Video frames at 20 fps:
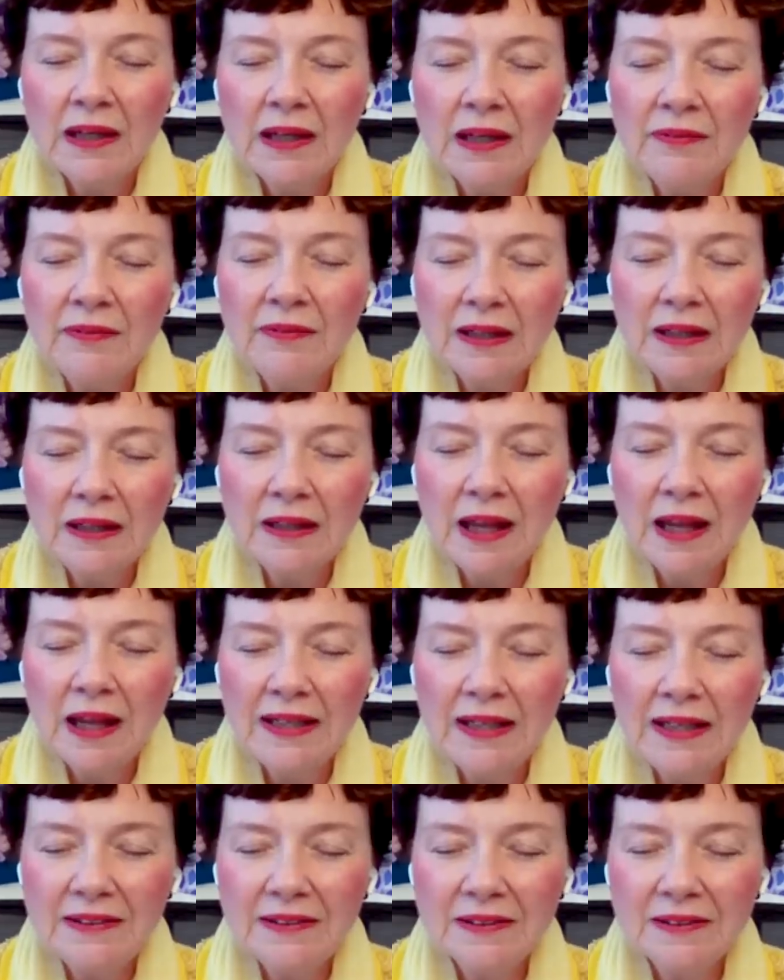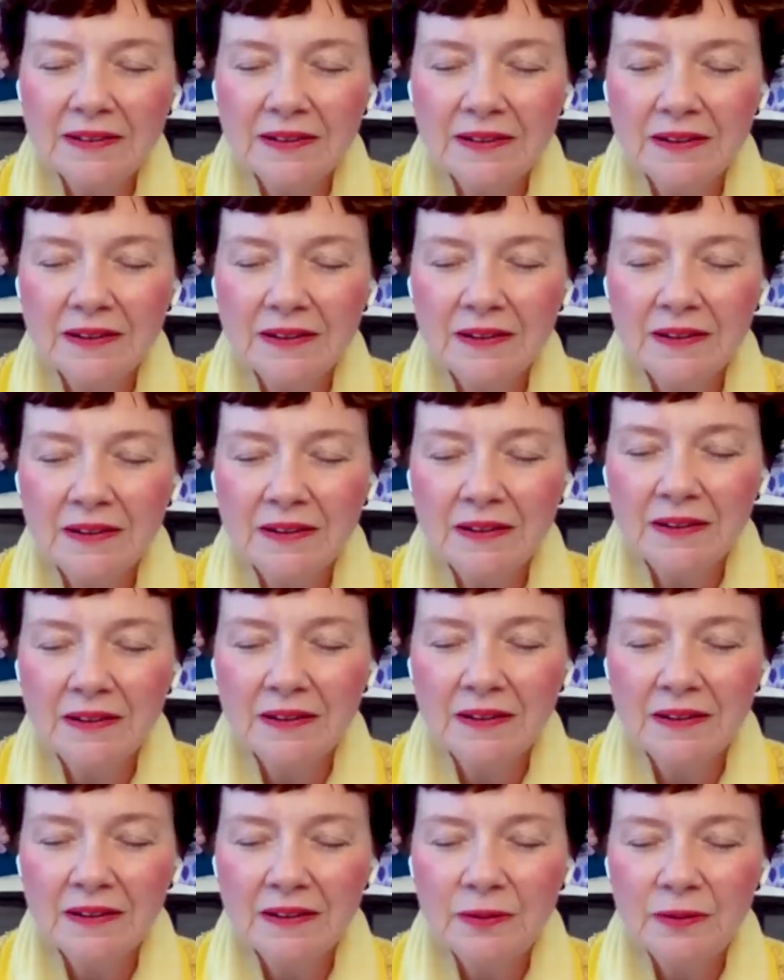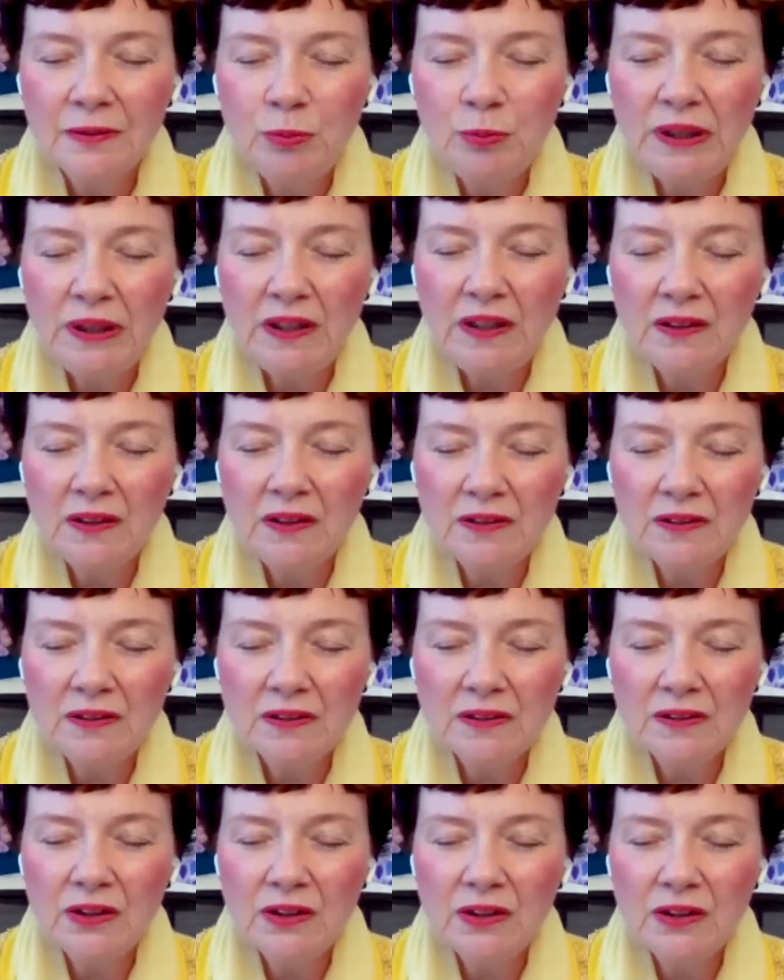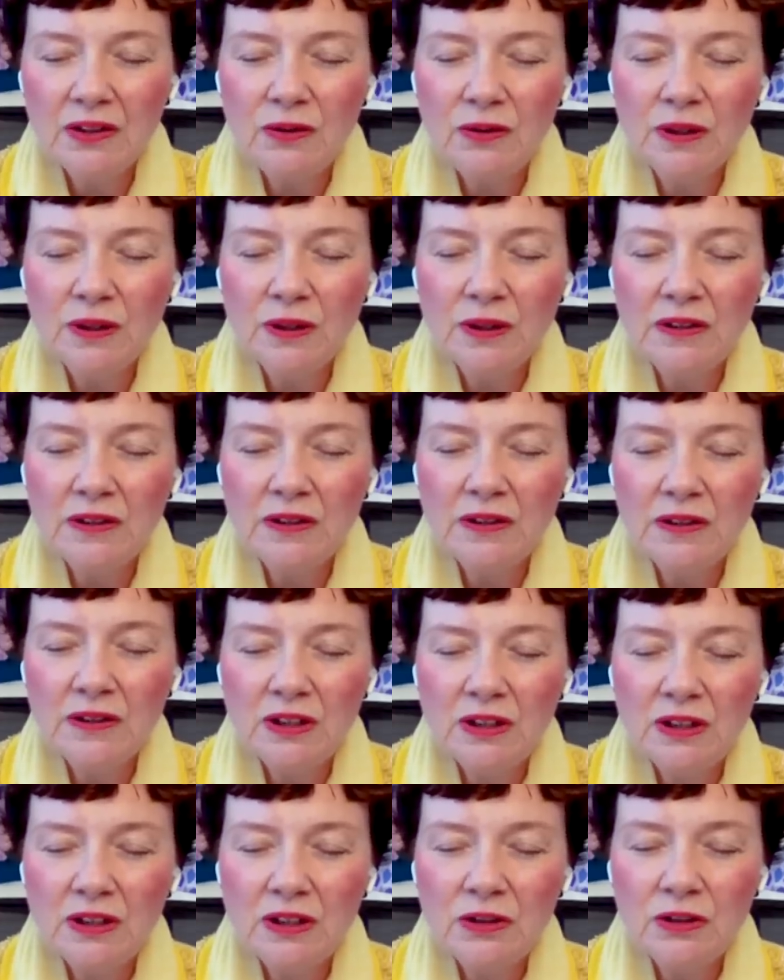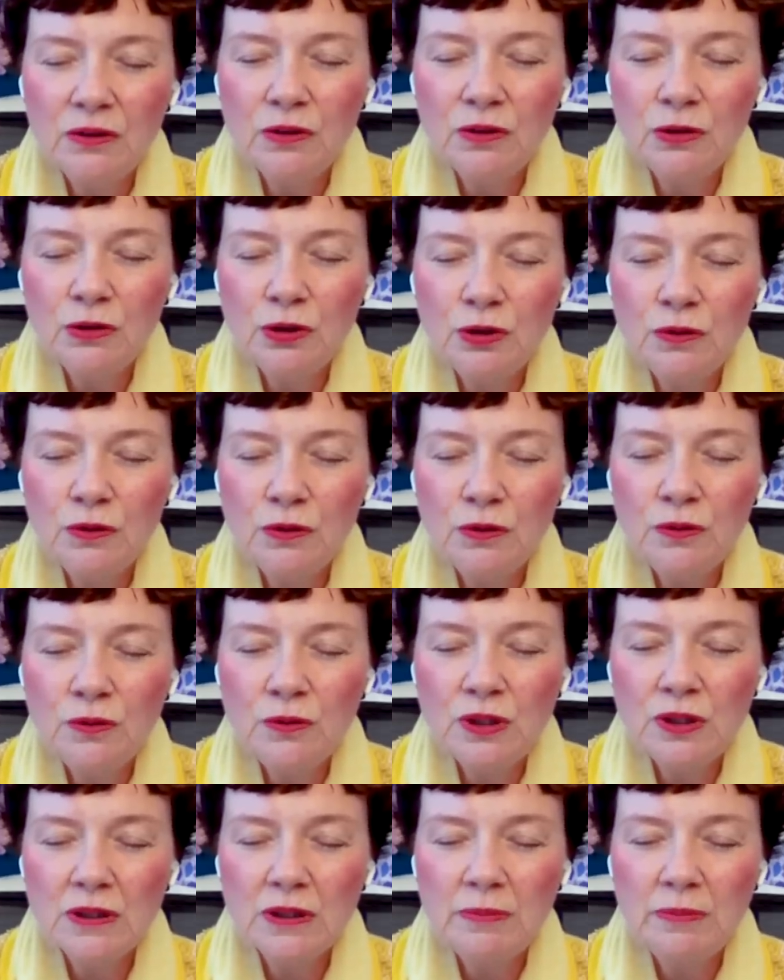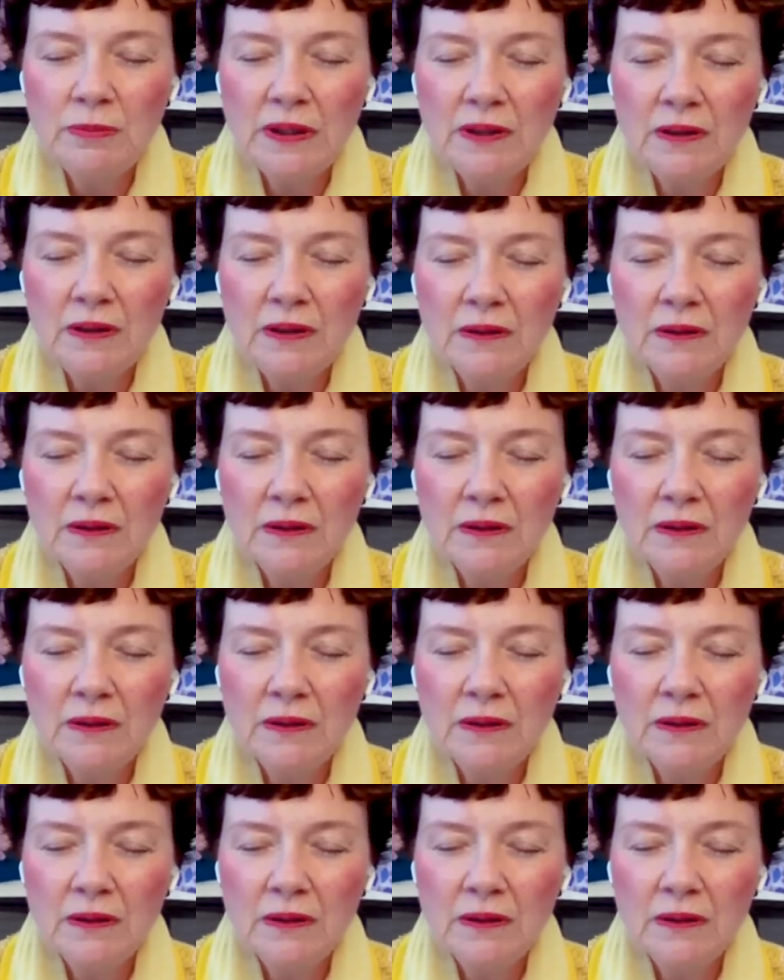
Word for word: for the loving lights and beings that you continue to choose to